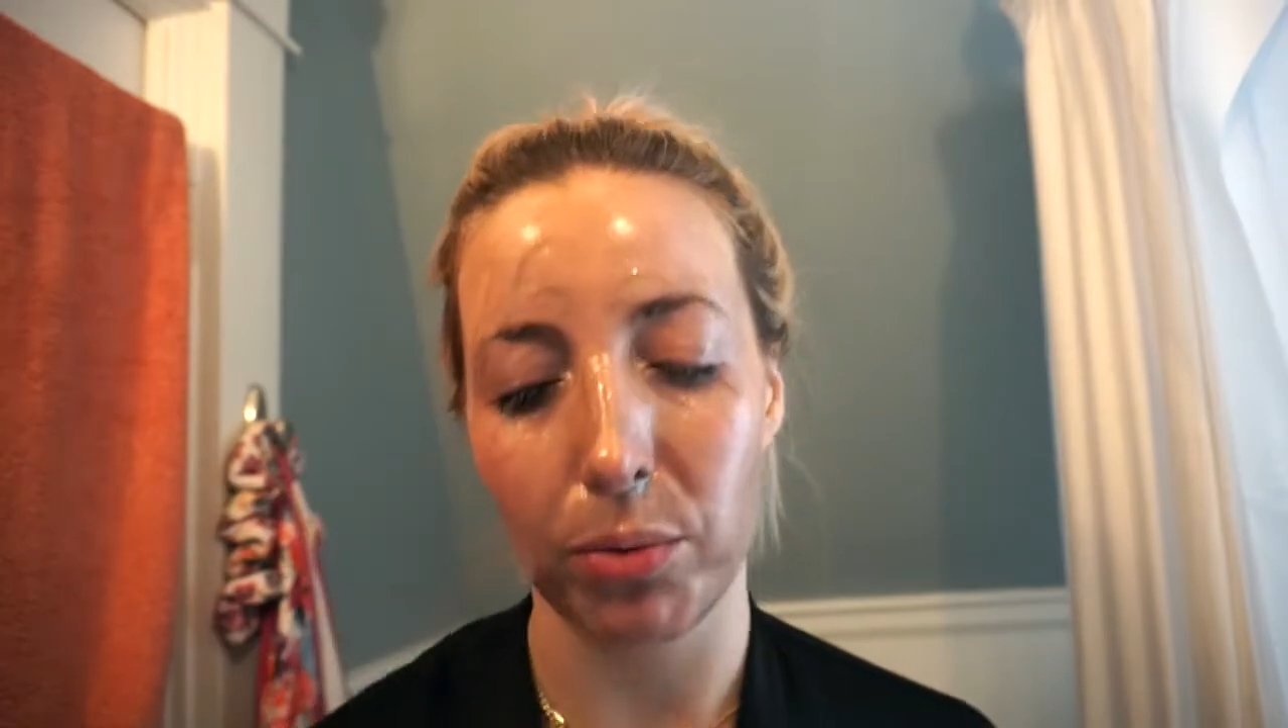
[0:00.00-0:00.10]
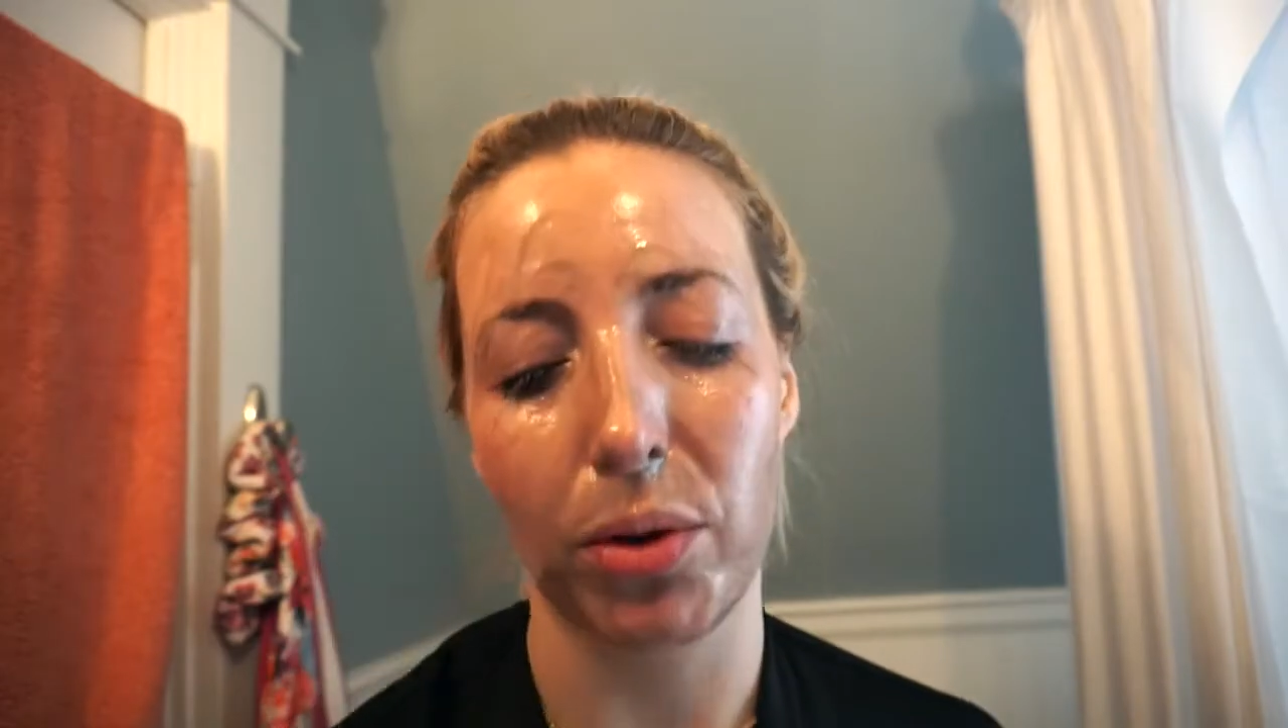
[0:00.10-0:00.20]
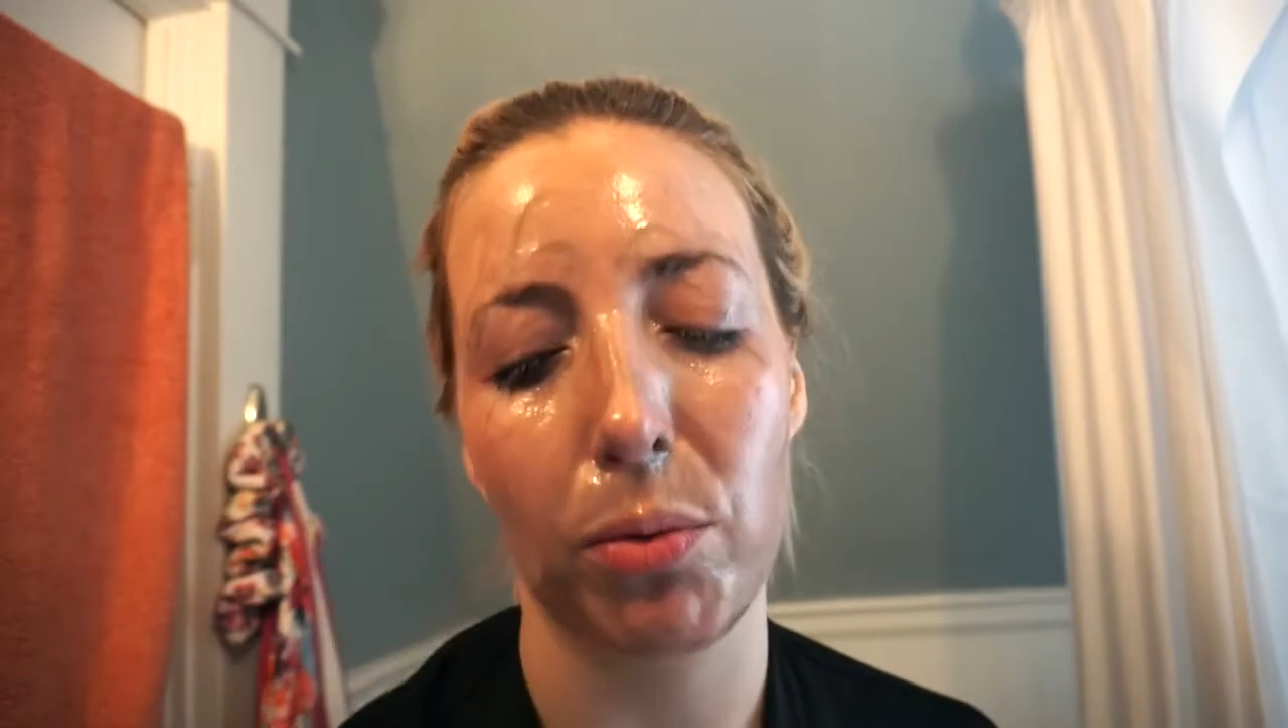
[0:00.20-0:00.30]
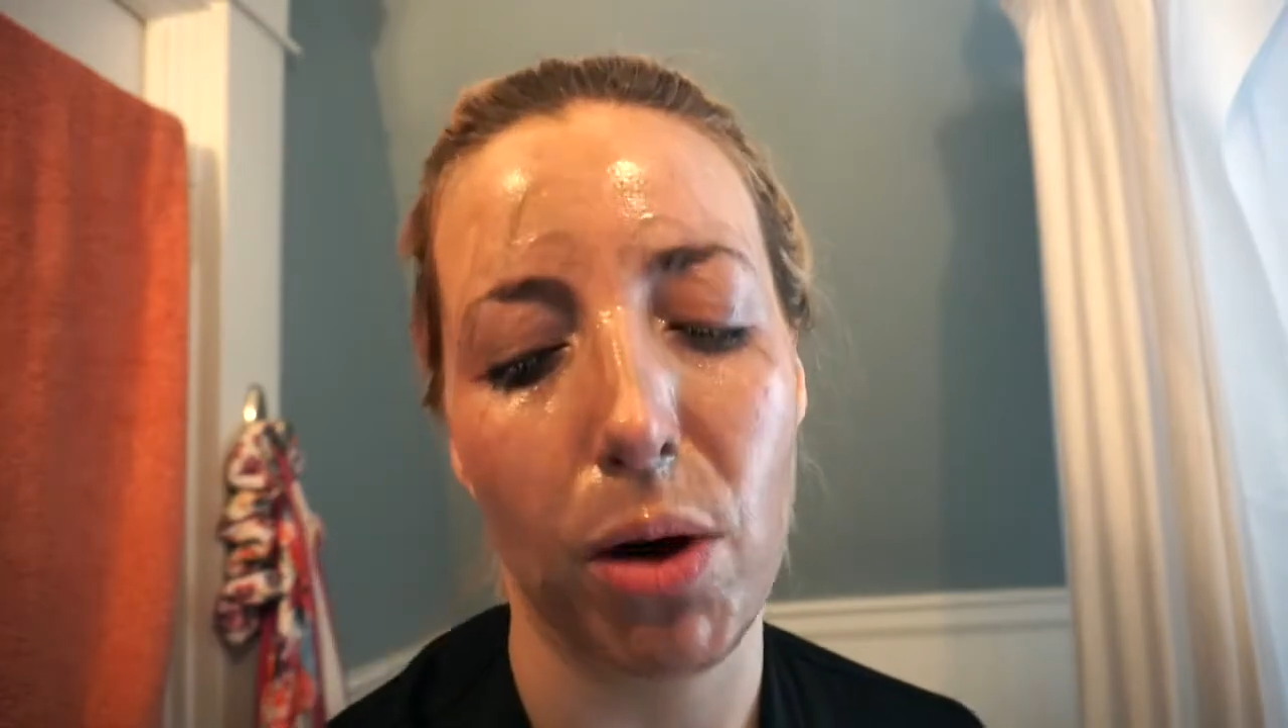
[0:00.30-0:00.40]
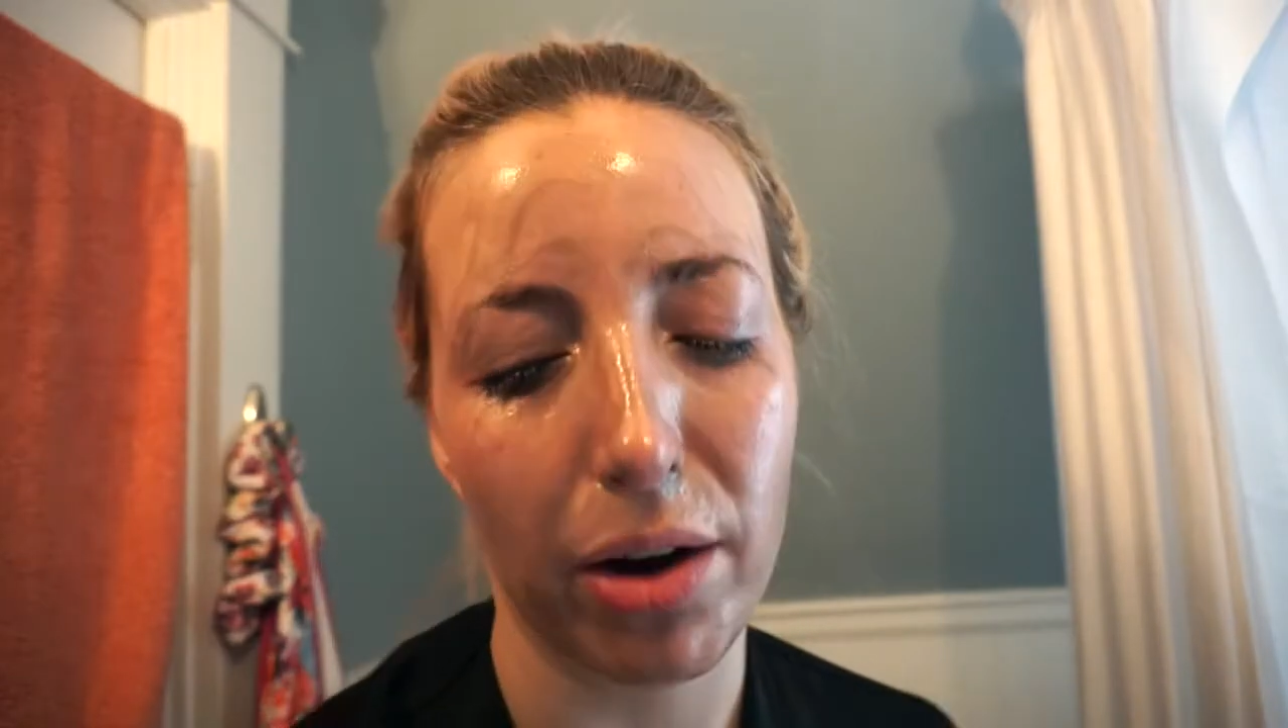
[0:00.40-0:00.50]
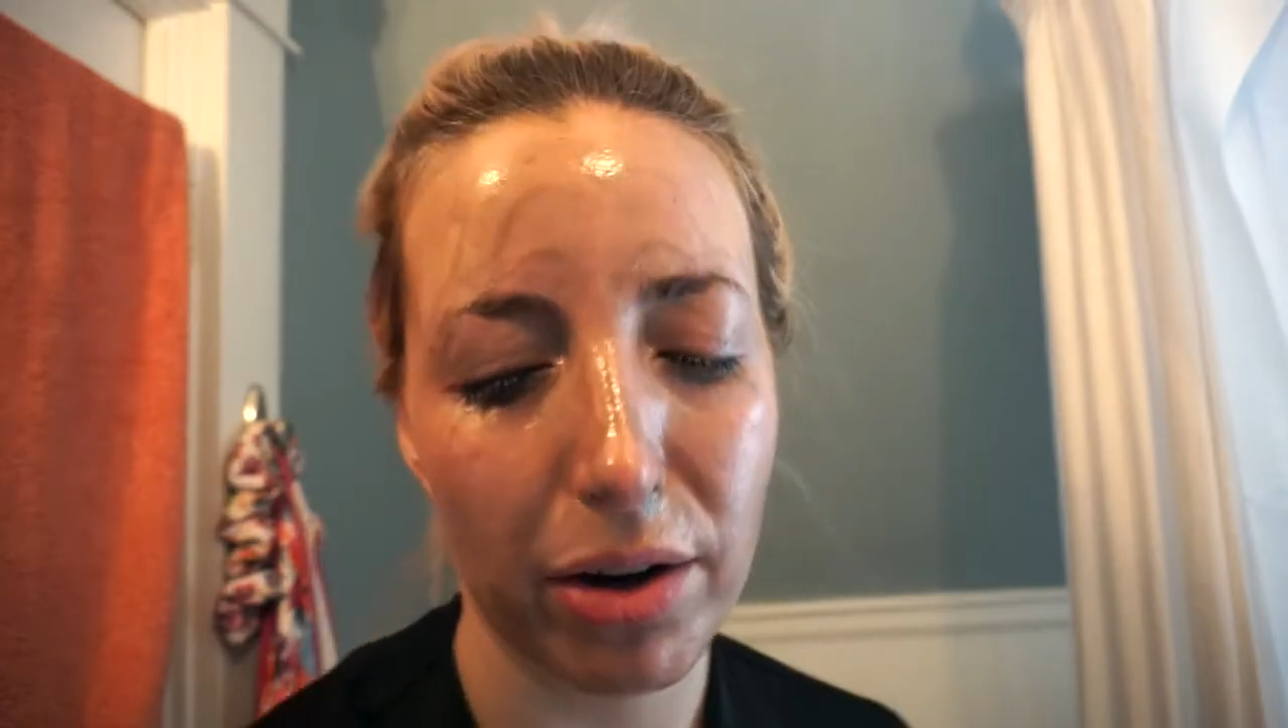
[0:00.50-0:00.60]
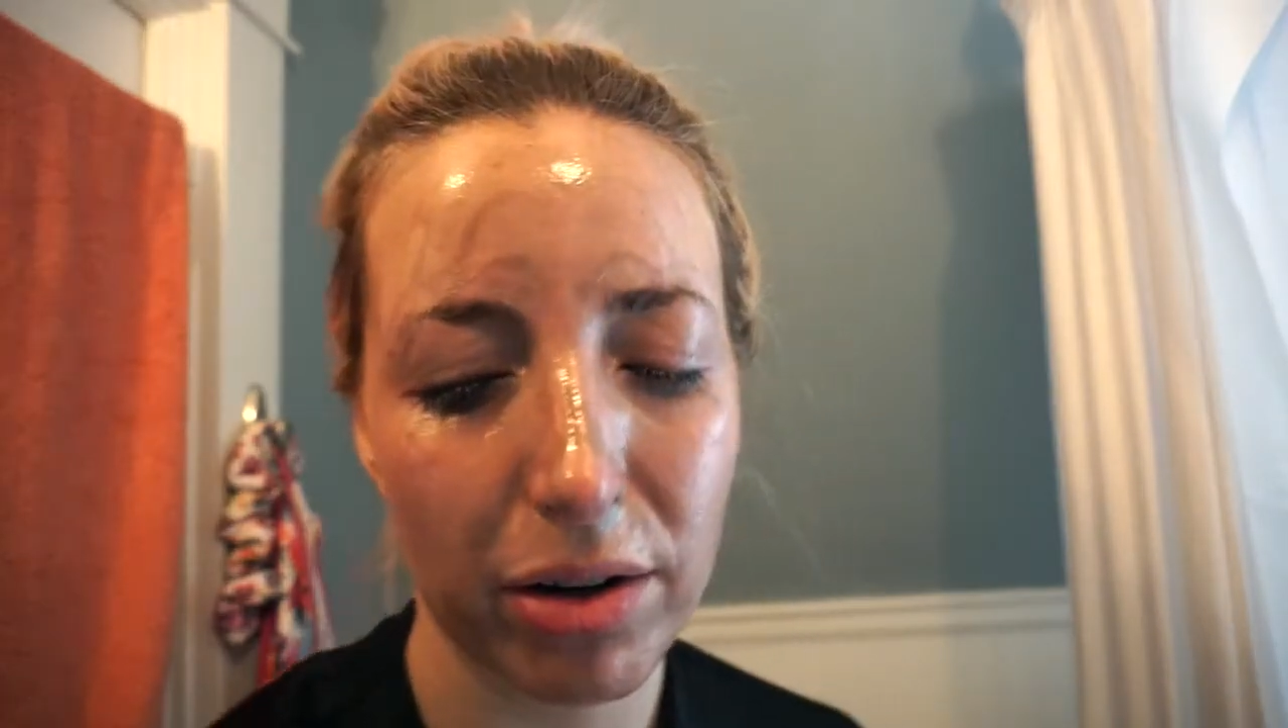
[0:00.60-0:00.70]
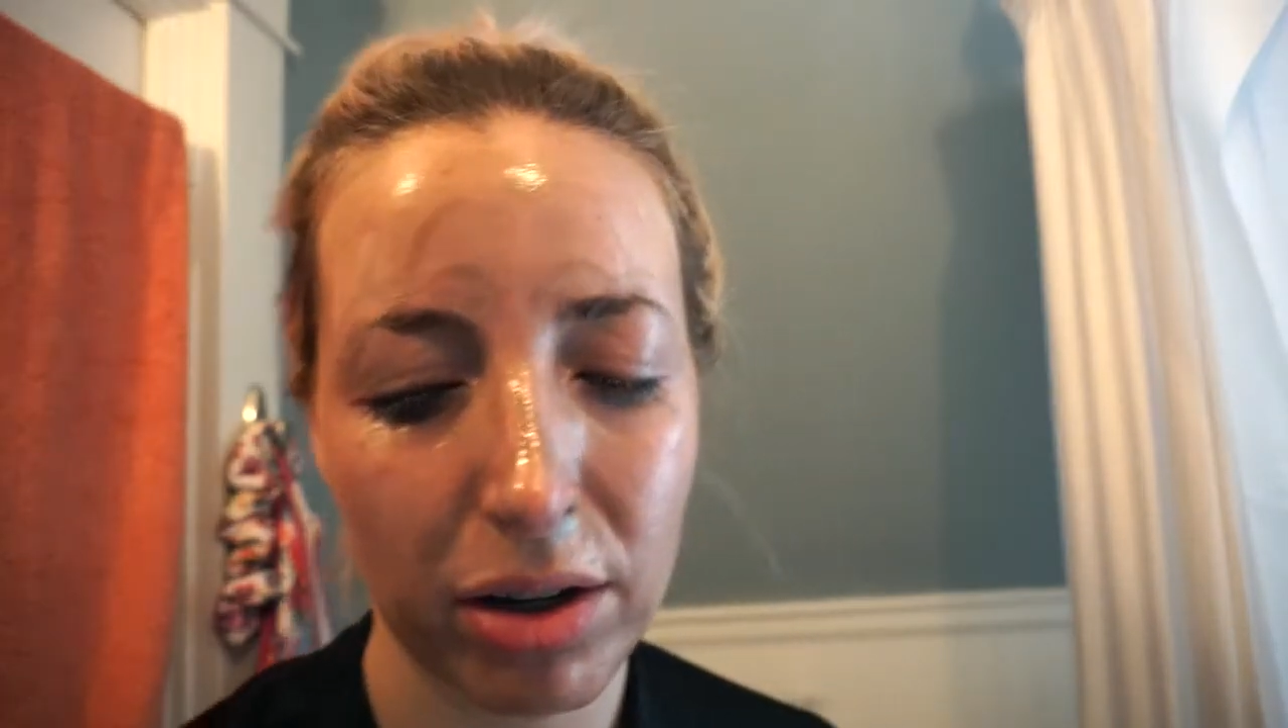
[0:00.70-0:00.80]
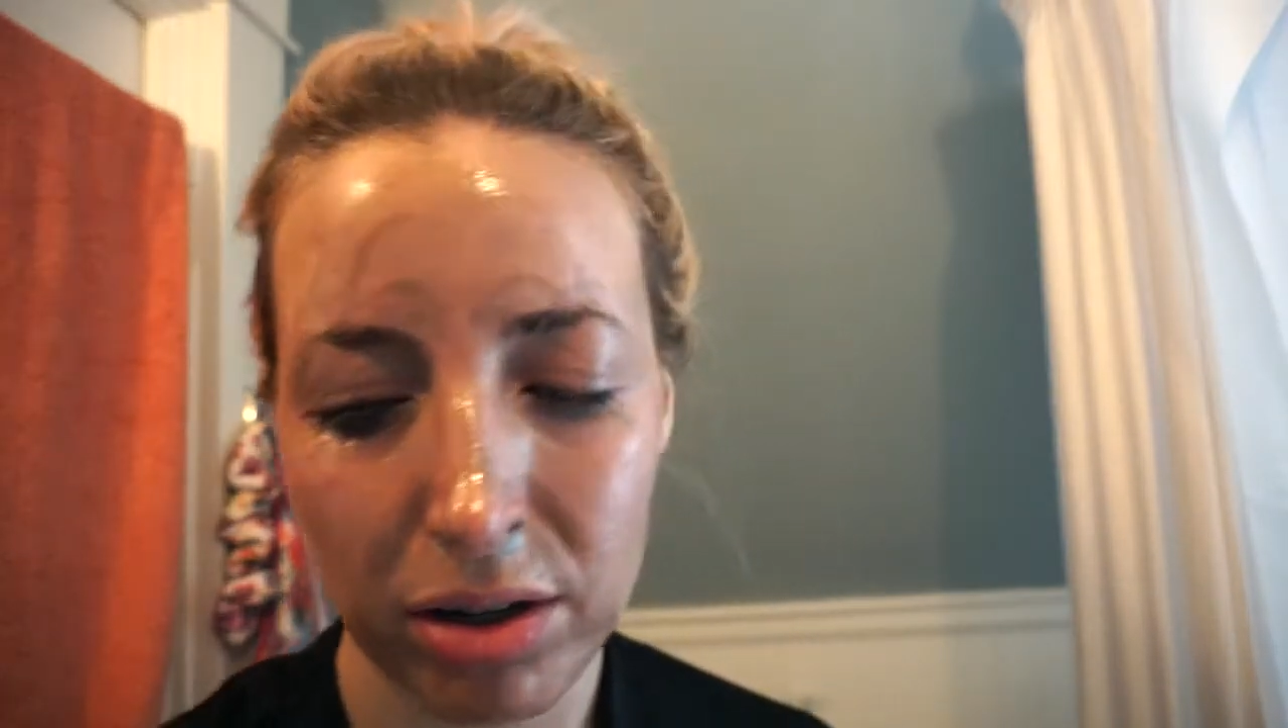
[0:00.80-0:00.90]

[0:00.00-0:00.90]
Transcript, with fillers: with water.